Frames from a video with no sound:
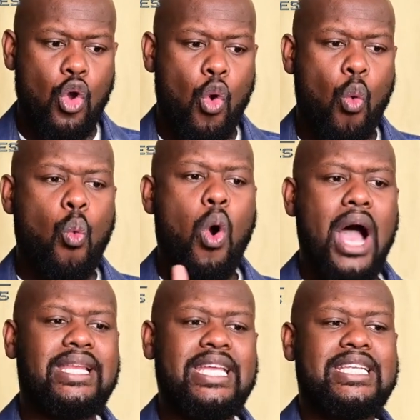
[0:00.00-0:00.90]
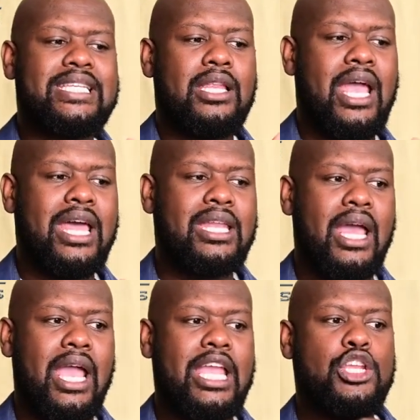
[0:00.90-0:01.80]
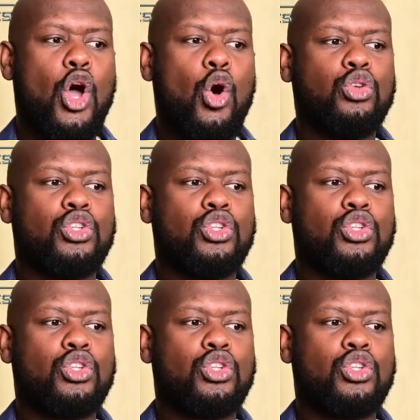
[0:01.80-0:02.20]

what he and he knows